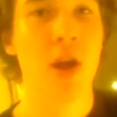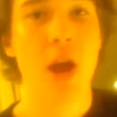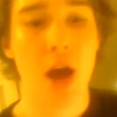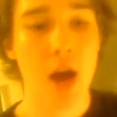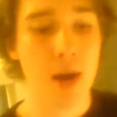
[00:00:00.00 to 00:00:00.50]

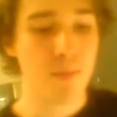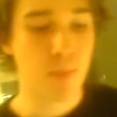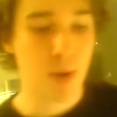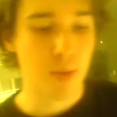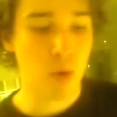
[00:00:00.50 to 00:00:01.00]

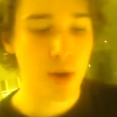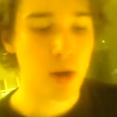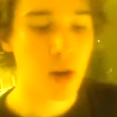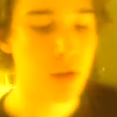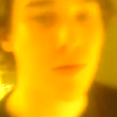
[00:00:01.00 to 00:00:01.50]
But what we
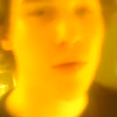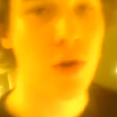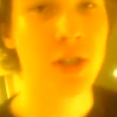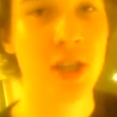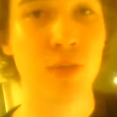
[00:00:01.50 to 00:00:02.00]
got to do
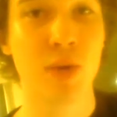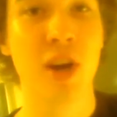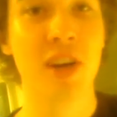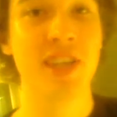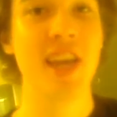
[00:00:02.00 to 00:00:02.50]
first is we
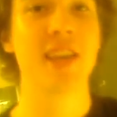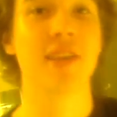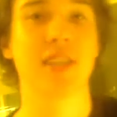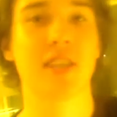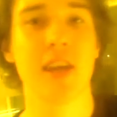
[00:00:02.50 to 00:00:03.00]
got to take the
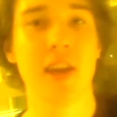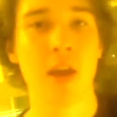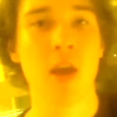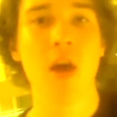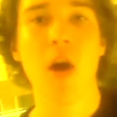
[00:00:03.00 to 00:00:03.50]

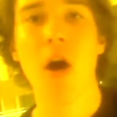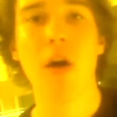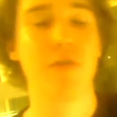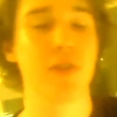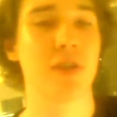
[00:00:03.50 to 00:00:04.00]
skin
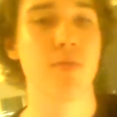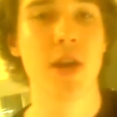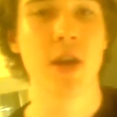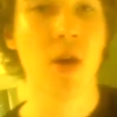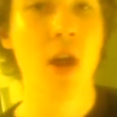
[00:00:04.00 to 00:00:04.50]
off the
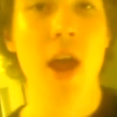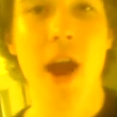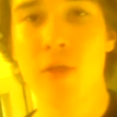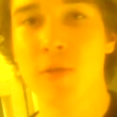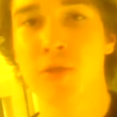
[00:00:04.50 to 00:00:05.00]
tomato, and there's a